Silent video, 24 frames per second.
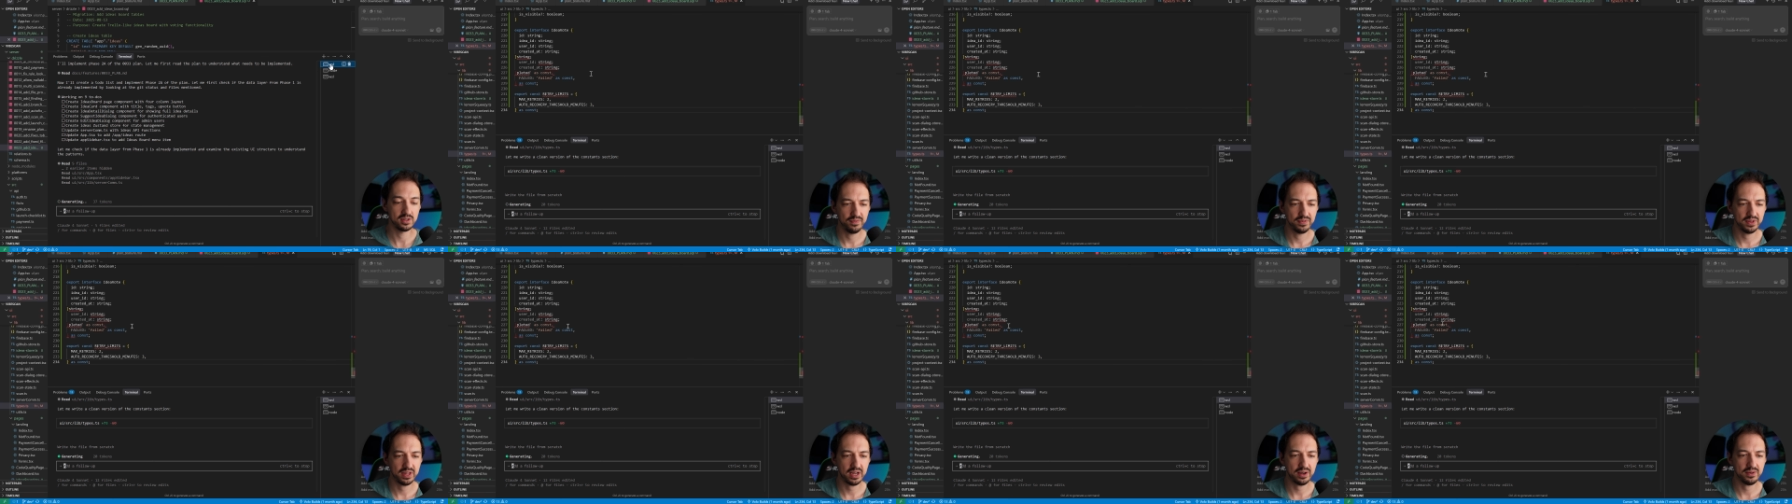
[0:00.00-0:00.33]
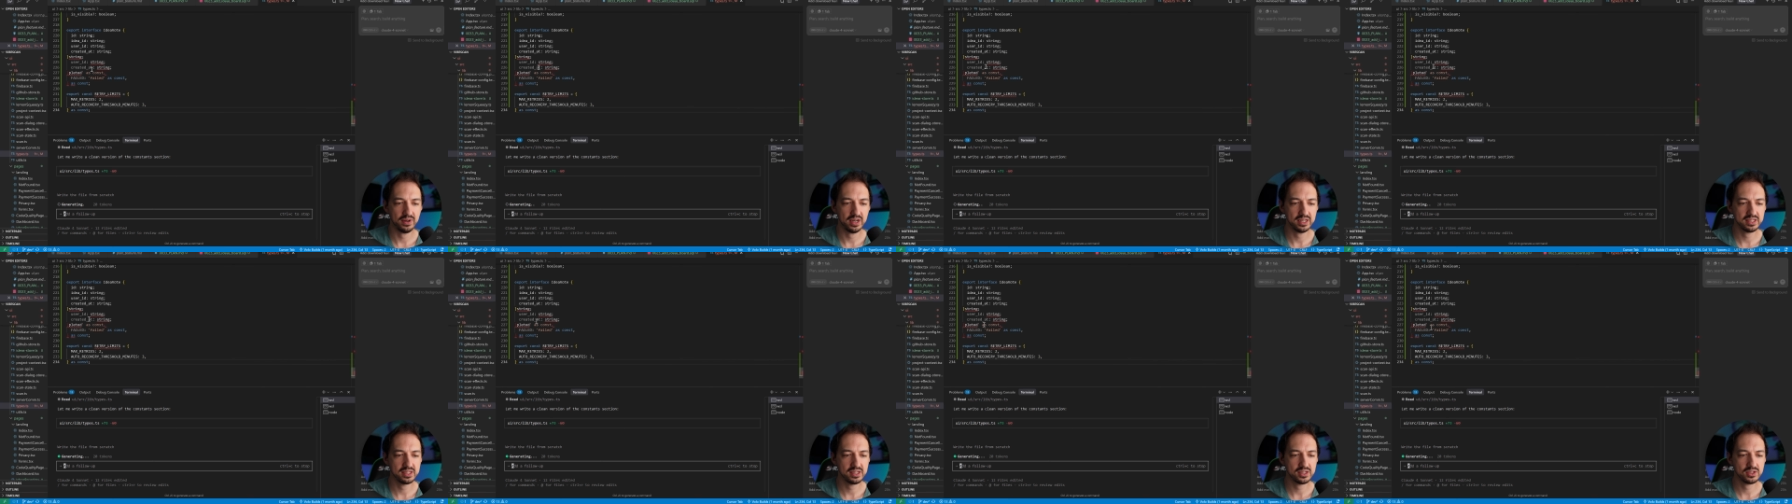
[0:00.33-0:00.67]
Now,
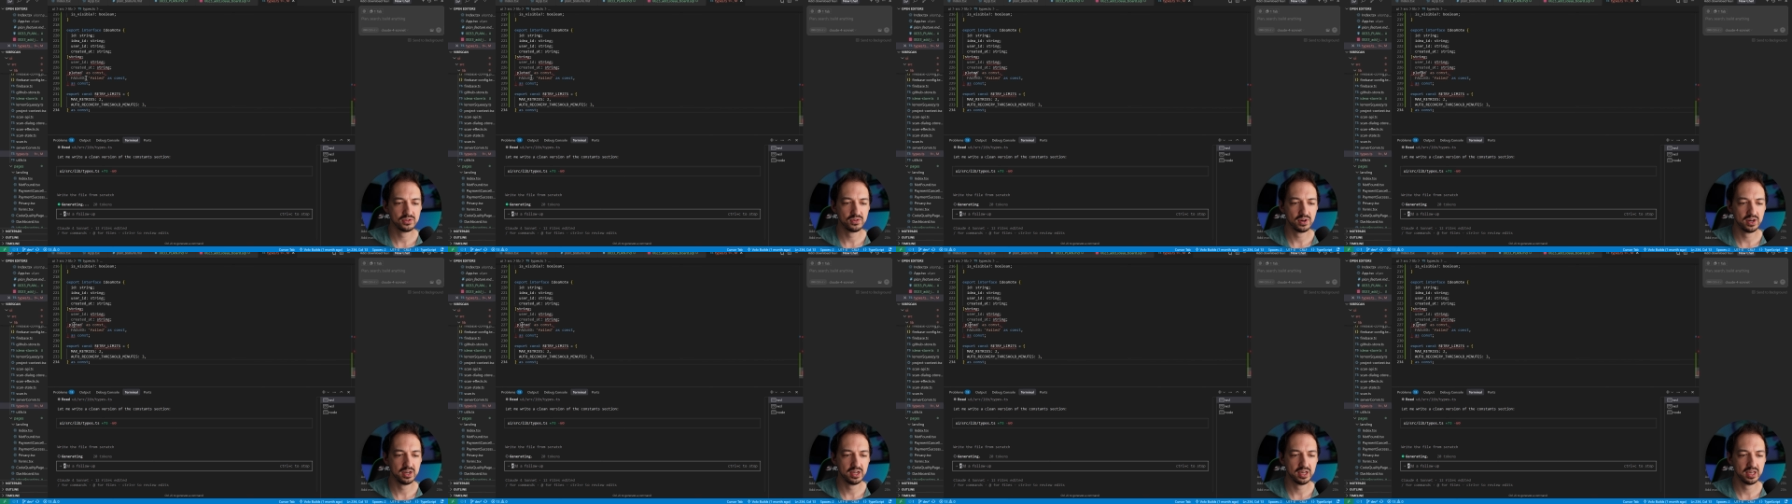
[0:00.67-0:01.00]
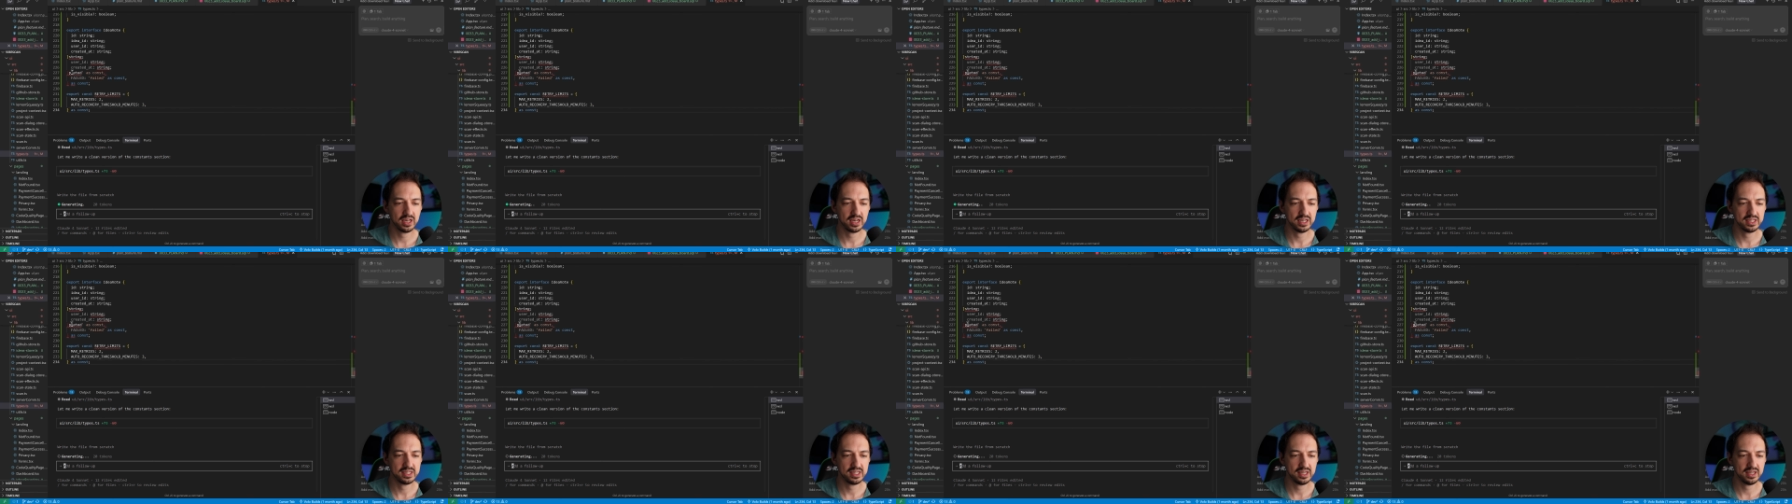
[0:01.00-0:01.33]
as it's running,
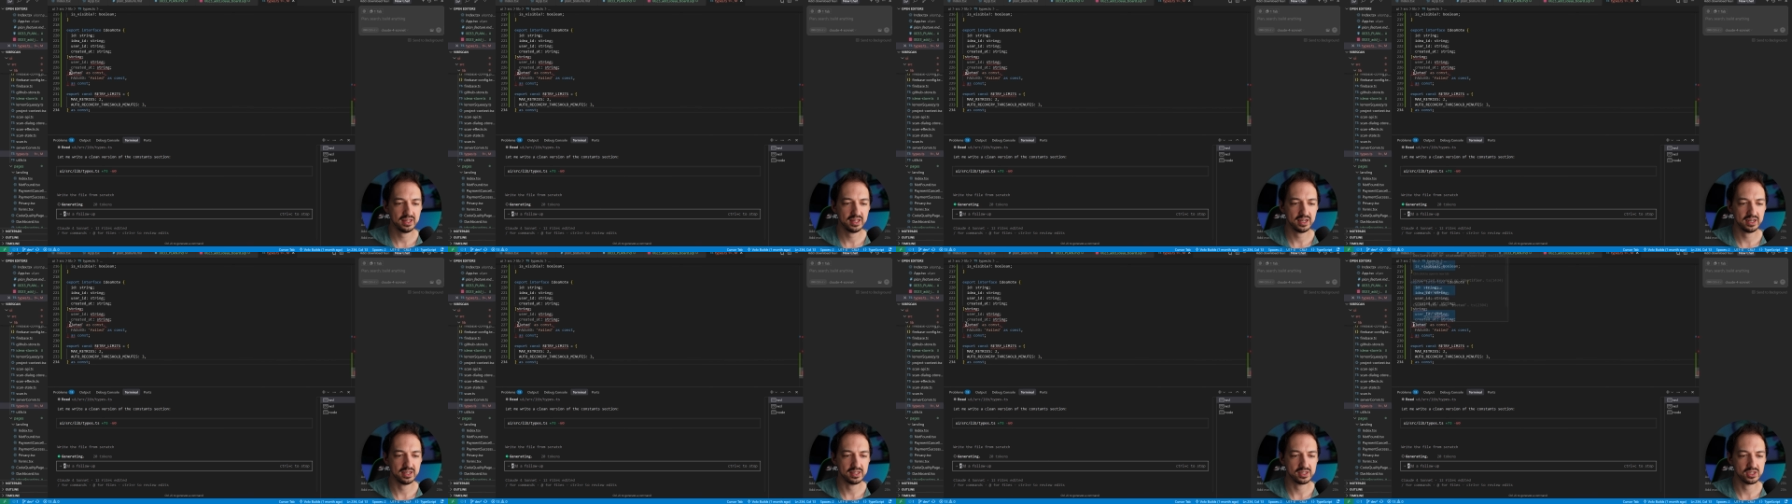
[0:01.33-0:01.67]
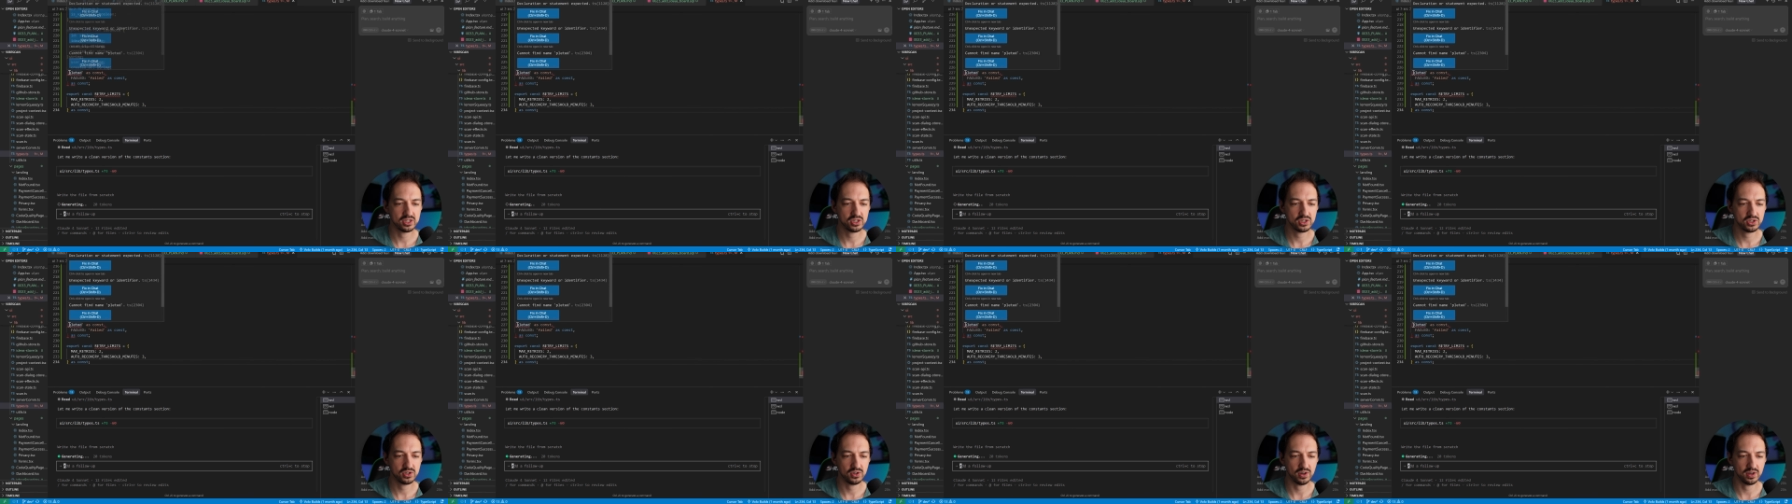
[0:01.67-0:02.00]
I see that it's
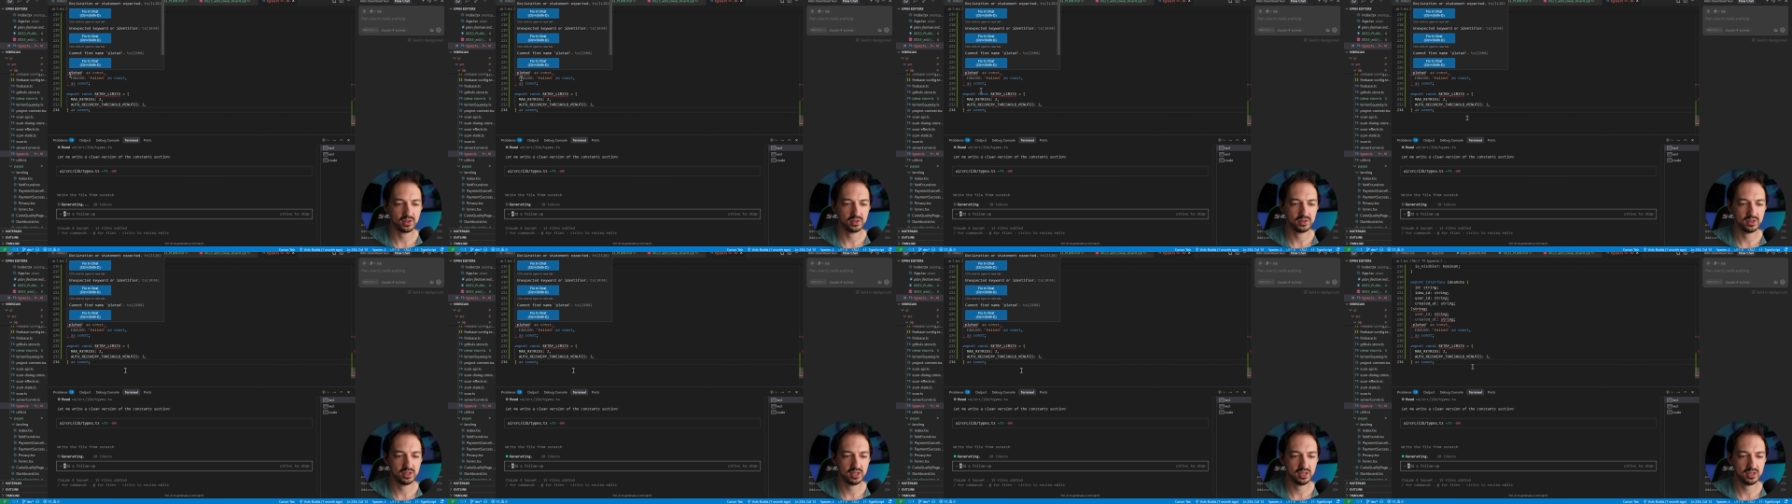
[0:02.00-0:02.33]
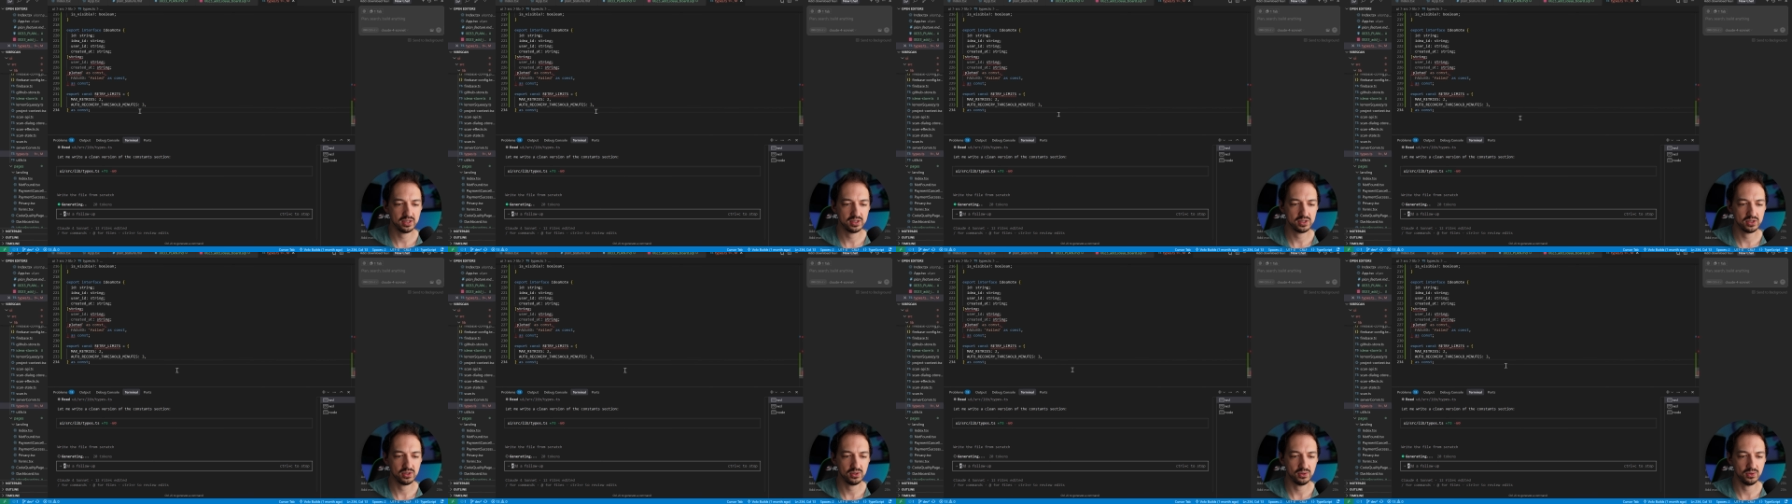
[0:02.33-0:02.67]

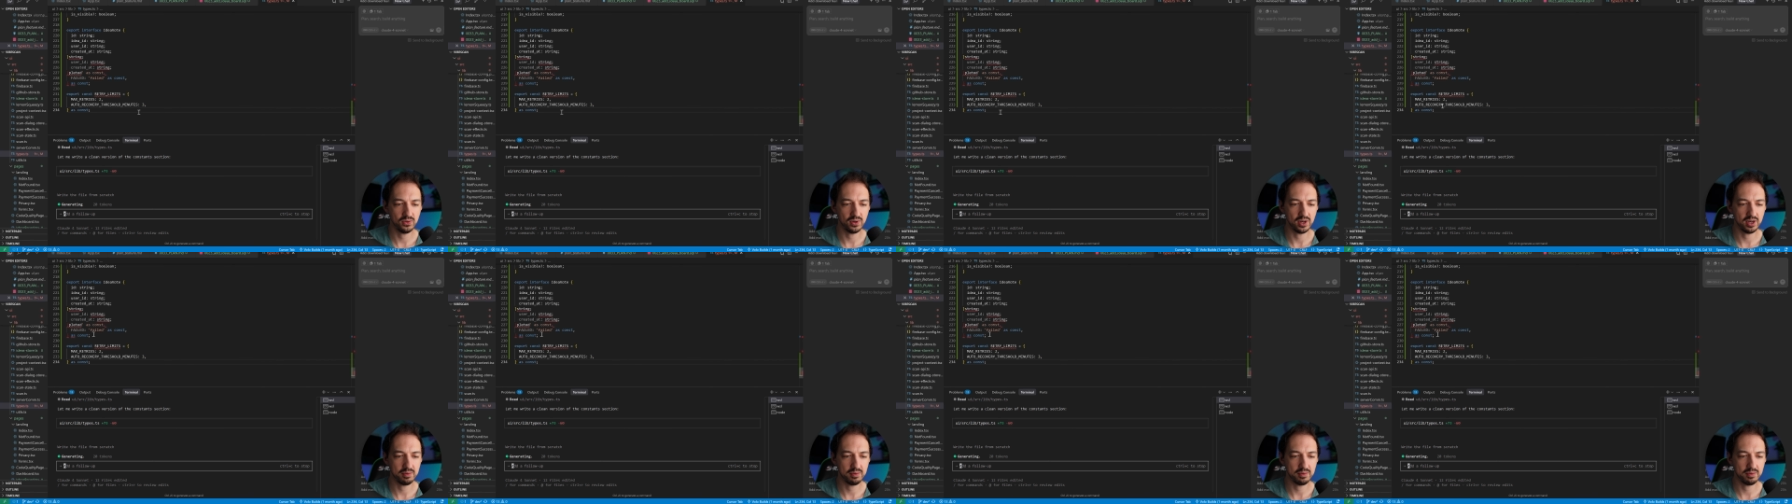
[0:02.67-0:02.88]
struggling to